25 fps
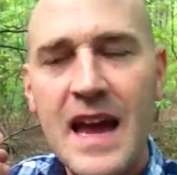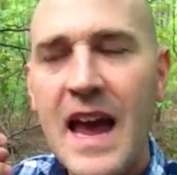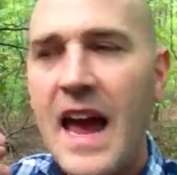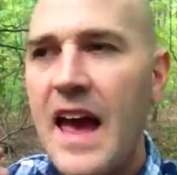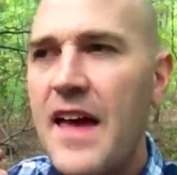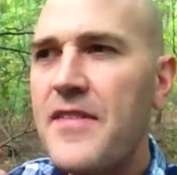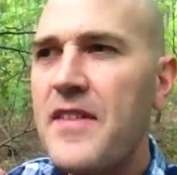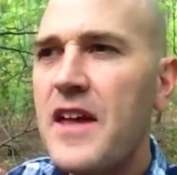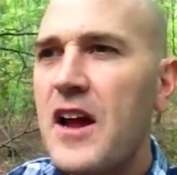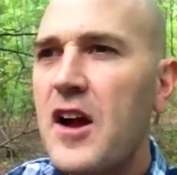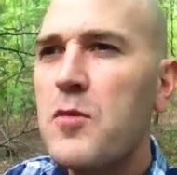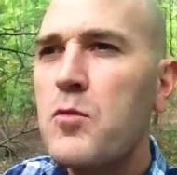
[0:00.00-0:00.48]

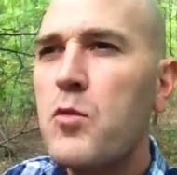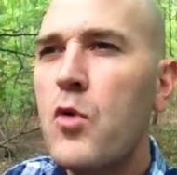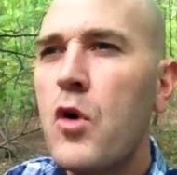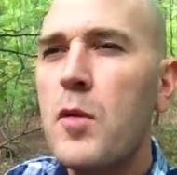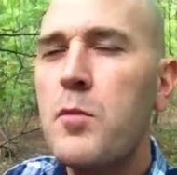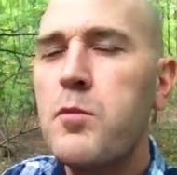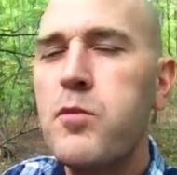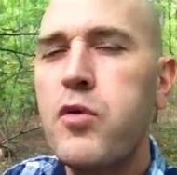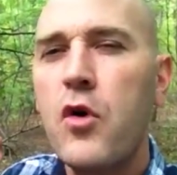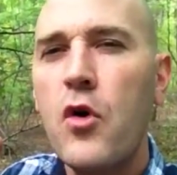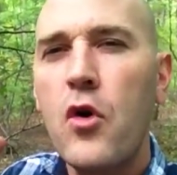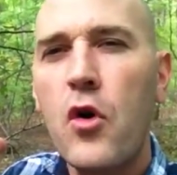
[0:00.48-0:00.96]
and they are more
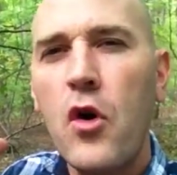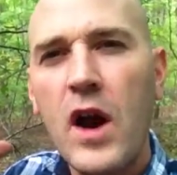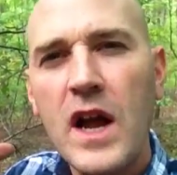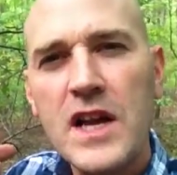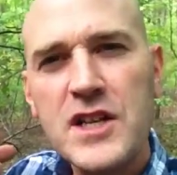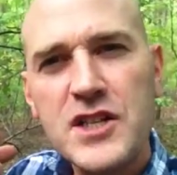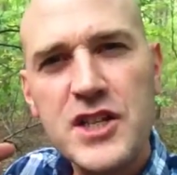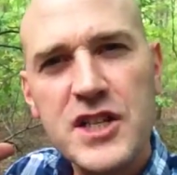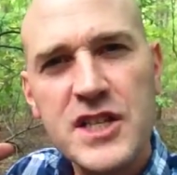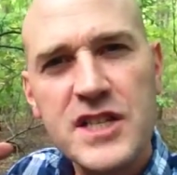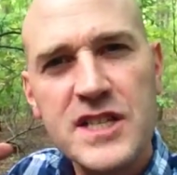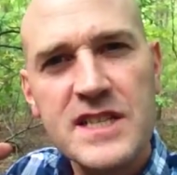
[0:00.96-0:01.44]

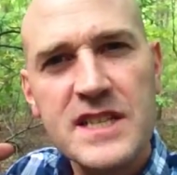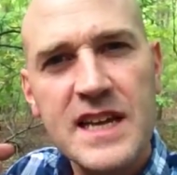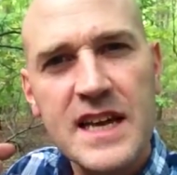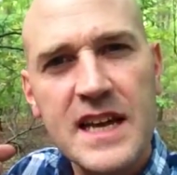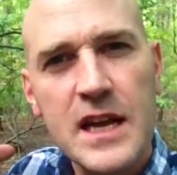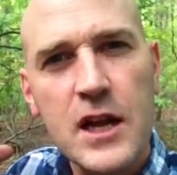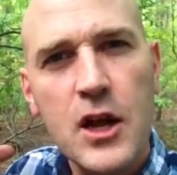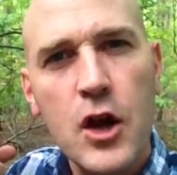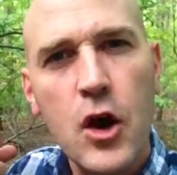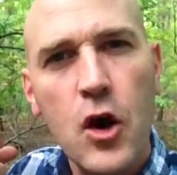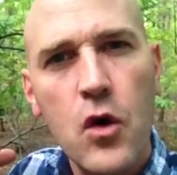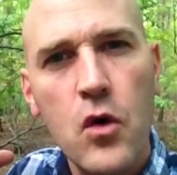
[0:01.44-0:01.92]
precious
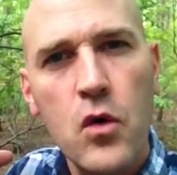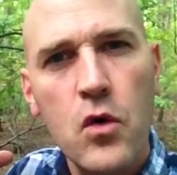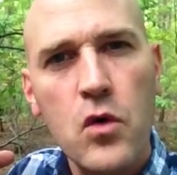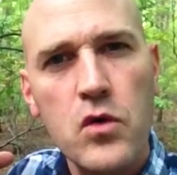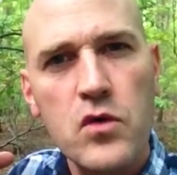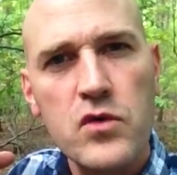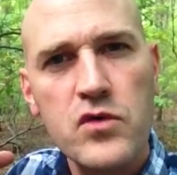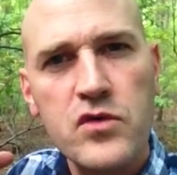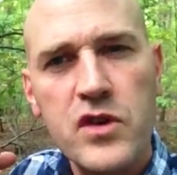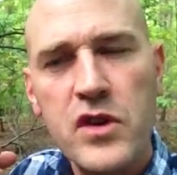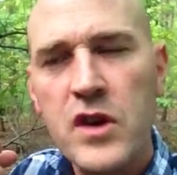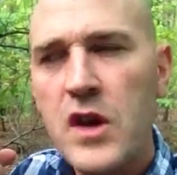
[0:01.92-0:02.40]
than
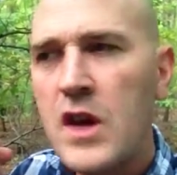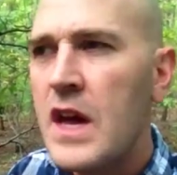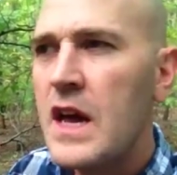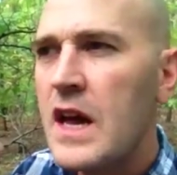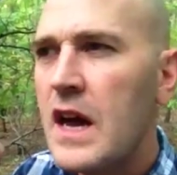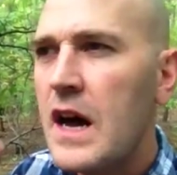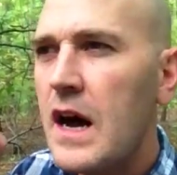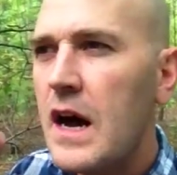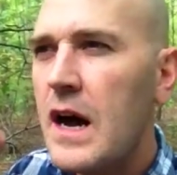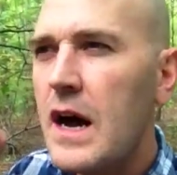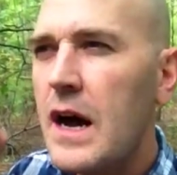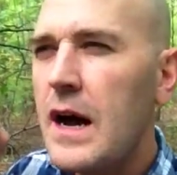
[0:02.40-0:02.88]
gold.
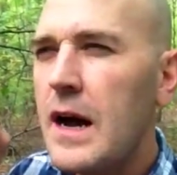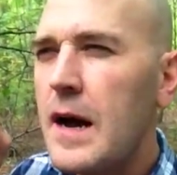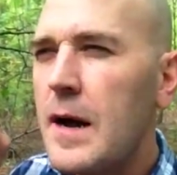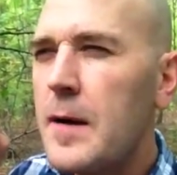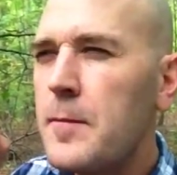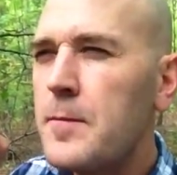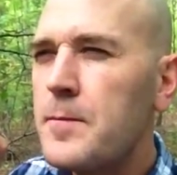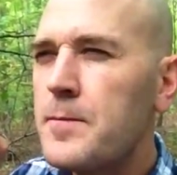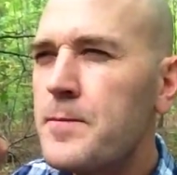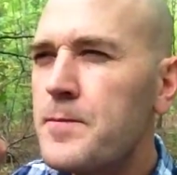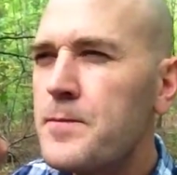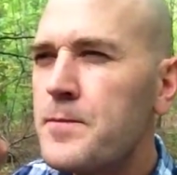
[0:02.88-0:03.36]

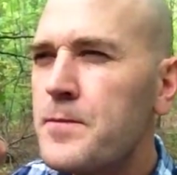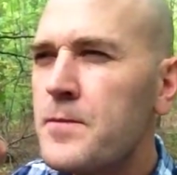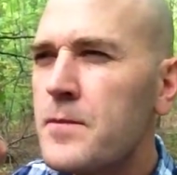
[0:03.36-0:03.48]
Um,